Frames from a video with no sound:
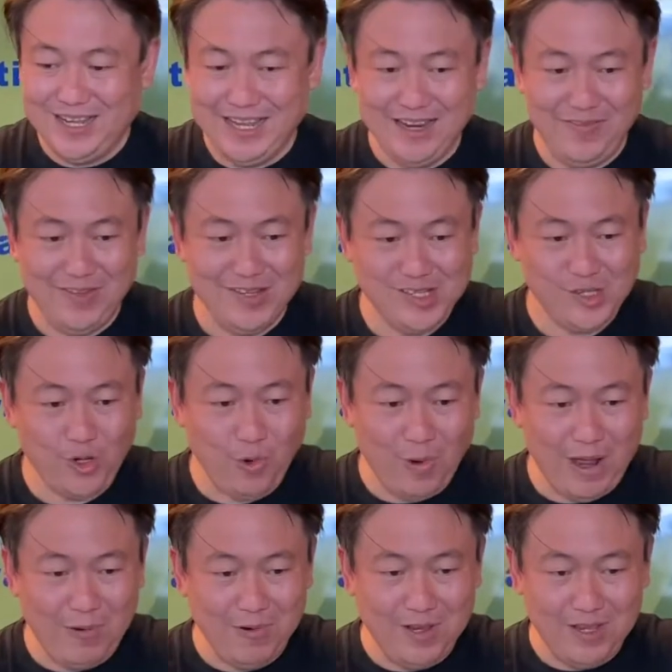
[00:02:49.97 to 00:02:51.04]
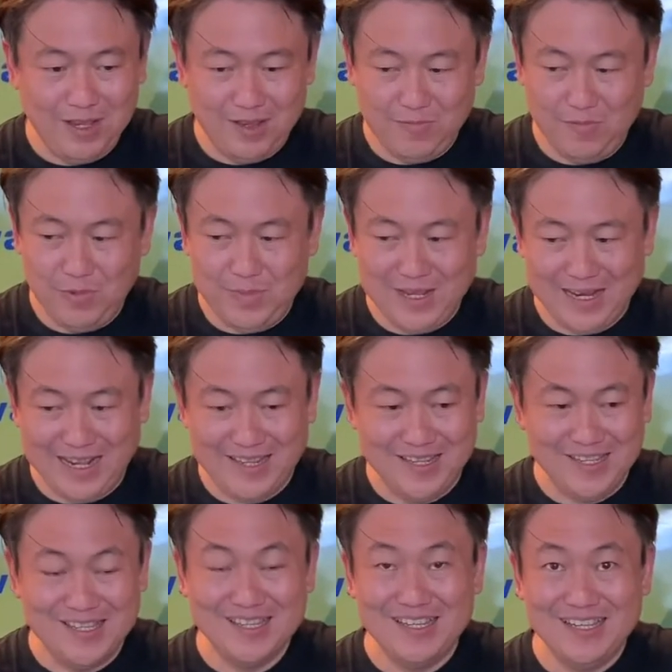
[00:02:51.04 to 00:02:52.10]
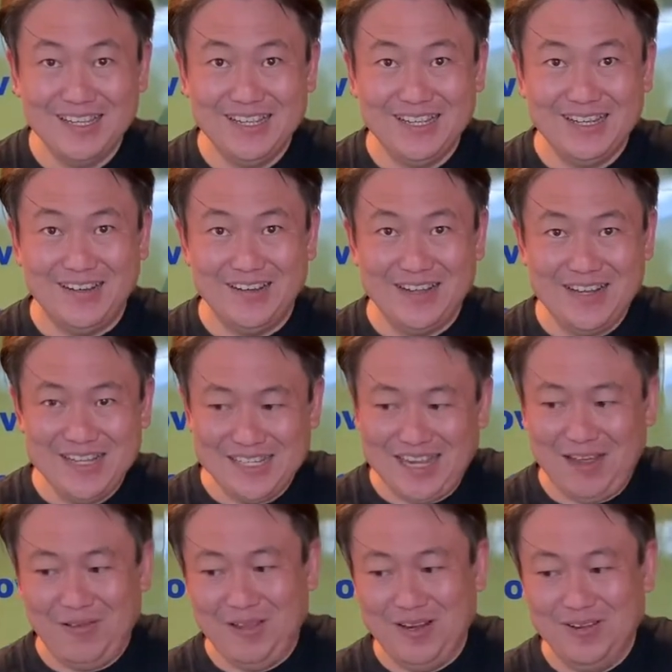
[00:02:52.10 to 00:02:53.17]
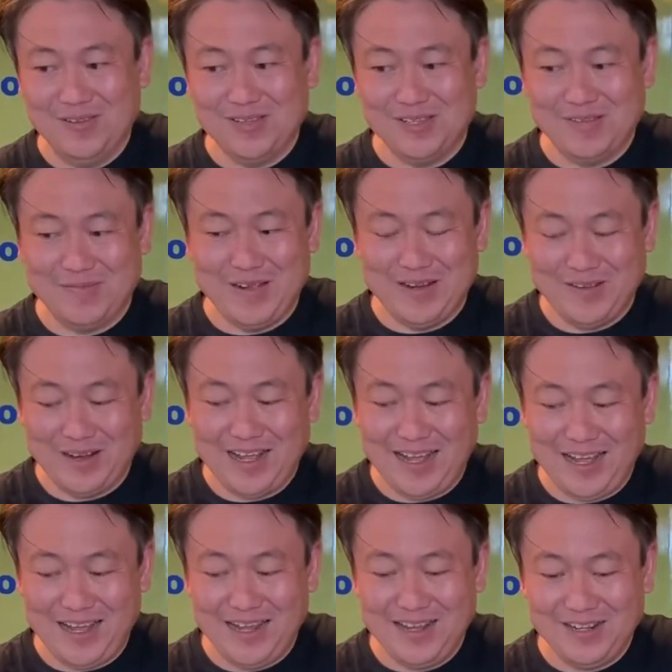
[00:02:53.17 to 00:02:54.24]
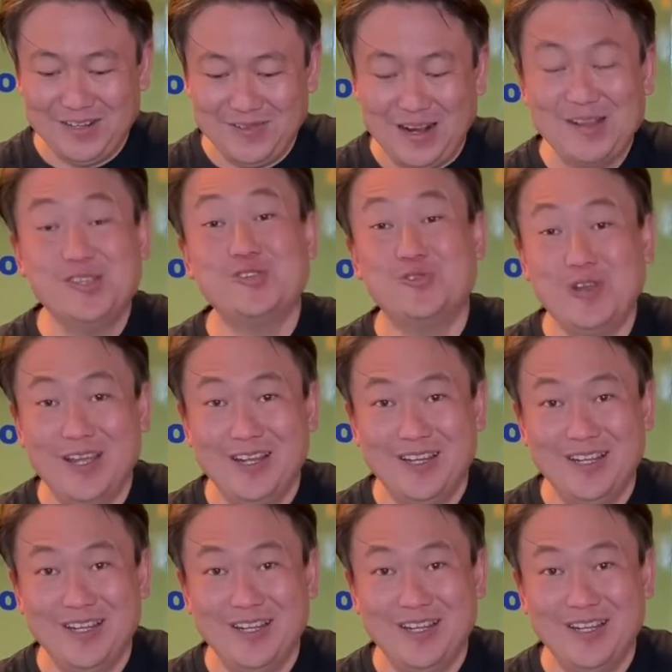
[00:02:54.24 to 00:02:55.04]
If it's toe out, it will be like this. Okay, this is how it looks when your car drives straight,